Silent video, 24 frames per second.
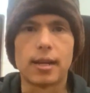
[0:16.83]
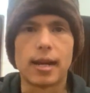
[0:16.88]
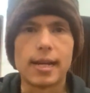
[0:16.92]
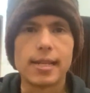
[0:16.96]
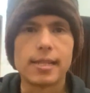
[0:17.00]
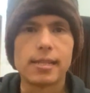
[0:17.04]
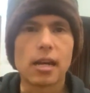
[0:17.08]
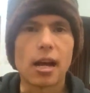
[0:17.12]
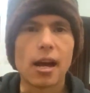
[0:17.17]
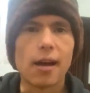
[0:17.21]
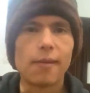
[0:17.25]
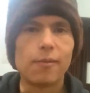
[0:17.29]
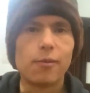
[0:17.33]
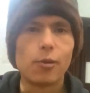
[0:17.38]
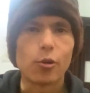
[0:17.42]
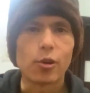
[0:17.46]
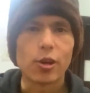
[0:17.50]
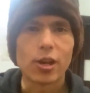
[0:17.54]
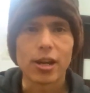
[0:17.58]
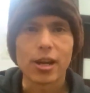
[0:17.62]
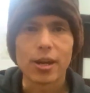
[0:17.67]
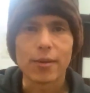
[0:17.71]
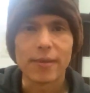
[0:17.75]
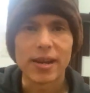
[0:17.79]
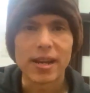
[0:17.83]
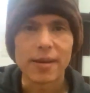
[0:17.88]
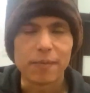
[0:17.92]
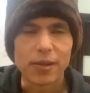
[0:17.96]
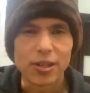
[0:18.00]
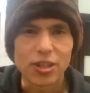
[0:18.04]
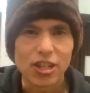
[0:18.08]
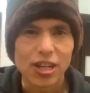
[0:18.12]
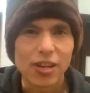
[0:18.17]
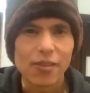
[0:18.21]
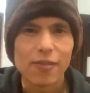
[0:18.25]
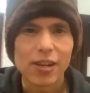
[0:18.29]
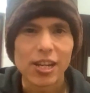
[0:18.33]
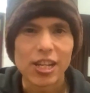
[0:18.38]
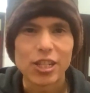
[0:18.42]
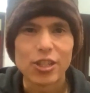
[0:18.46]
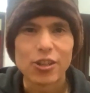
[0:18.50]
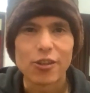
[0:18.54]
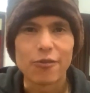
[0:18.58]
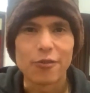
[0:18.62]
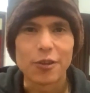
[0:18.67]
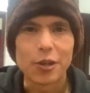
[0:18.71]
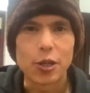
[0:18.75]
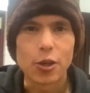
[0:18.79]
Guys, aap logon ne agar meri pichli wali
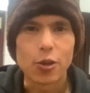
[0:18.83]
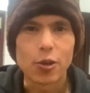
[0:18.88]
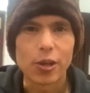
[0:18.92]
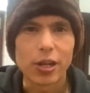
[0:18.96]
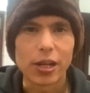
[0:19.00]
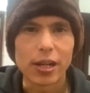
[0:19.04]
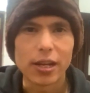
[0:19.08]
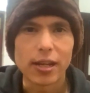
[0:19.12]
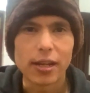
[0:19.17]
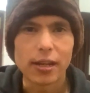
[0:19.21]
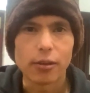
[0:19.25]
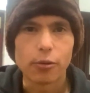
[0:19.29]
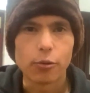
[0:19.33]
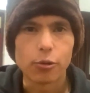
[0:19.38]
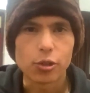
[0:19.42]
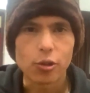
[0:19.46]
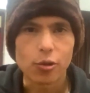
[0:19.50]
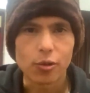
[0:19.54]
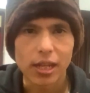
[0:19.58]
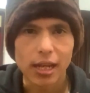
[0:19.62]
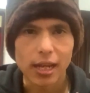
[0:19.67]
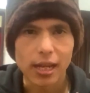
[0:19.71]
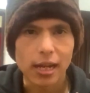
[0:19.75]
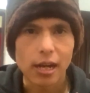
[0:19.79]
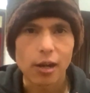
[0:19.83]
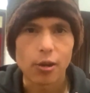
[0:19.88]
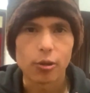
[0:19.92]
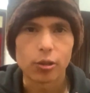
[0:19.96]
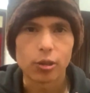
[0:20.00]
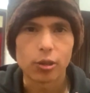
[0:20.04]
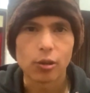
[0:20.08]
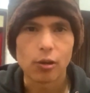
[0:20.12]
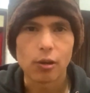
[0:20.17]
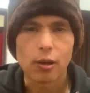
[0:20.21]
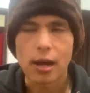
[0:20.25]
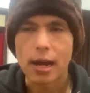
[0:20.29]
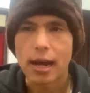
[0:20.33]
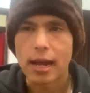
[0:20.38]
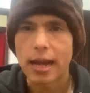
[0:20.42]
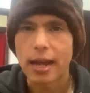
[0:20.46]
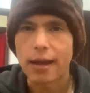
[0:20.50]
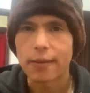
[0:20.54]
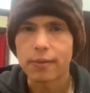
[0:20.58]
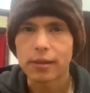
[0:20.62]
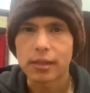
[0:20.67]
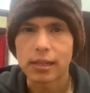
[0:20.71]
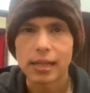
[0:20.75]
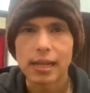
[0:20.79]
jo video hai usko dekha ho to I
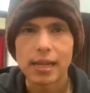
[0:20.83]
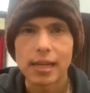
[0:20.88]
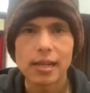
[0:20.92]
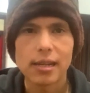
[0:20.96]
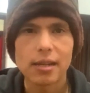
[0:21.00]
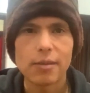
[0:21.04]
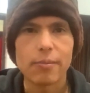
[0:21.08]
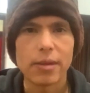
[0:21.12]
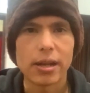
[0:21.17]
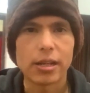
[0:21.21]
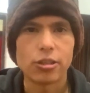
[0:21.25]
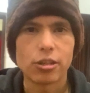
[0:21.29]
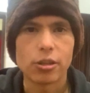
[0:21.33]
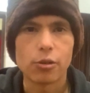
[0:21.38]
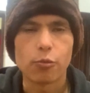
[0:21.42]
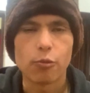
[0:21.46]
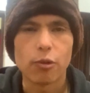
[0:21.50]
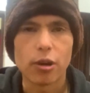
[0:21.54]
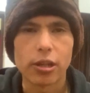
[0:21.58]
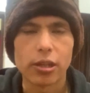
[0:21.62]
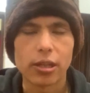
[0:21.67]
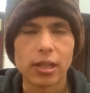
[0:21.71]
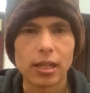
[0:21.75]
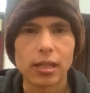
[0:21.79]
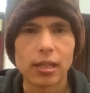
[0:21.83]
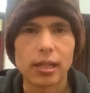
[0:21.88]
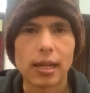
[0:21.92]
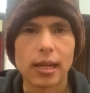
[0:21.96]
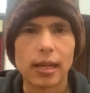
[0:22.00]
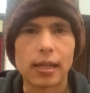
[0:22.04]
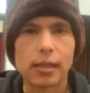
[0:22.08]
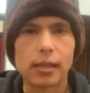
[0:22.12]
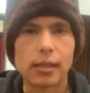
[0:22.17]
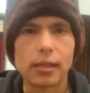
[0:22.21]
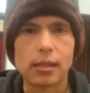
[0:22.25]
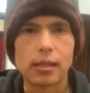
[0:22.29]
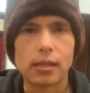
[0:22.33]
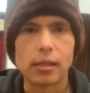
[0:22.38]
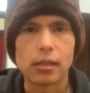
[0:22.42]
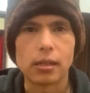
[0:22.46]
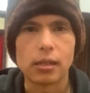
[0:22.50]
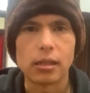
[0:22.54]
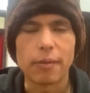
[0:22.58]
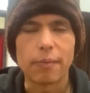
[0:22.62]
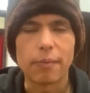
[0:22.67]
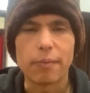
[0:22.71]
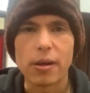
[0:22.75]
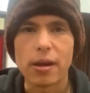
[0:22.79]
have clearly mentioned one thing that
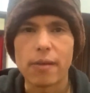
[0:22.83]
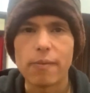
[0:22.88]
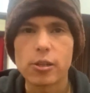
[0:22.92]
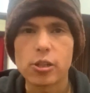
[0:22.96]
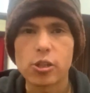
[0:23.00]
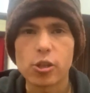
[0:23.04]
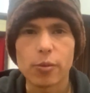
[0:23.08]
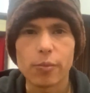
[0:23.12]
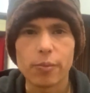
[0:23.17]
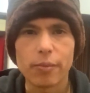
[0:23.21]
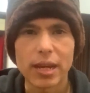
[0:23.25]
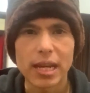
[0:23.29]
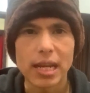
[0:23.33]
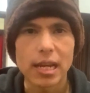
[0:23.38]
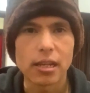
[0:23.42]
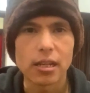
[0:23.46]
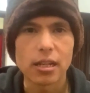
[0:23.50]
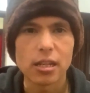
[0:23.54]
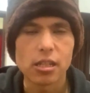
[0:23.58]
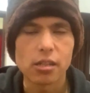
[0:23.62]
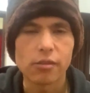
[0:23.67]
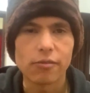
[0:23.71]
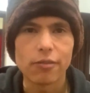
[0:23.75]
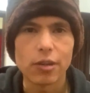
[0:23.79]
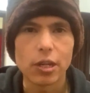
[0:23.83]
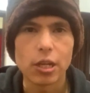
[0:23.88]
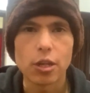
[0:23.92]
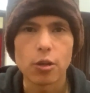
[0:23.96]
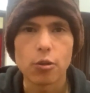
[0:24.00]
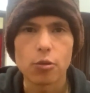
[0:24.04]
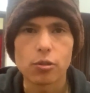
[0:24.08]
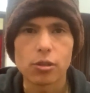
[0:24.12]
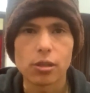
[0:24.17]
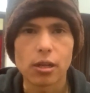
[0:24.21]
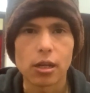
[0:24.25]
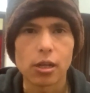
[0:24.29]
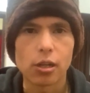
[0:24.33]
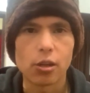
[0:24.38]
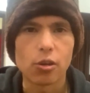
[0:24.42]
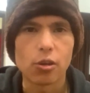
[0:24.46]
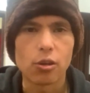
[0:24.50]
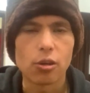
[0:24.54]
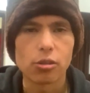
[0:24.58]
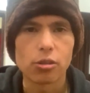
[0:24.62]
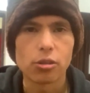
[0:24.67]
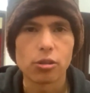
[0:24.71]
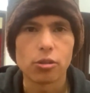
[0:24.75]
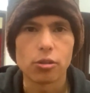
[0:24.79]
the purpose of making these videos are
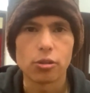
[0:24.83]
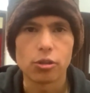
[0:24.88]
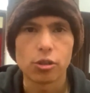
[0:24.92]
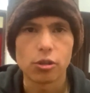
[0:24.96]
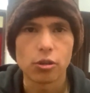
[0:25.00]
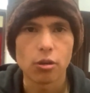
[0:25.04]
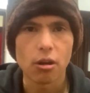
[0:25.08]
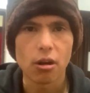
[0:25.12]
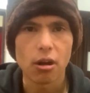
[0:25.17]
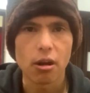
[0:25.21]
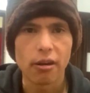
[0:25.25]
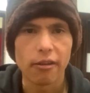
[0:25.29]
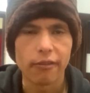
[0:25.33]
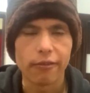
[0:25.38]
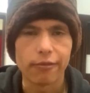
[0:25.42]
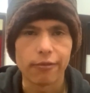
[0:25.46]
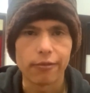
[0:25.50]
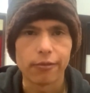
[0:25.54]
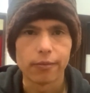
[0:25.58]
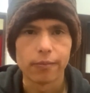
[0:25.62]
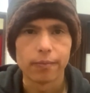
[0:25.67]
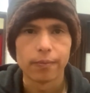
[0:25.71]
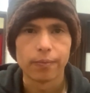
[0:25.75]
not to show off.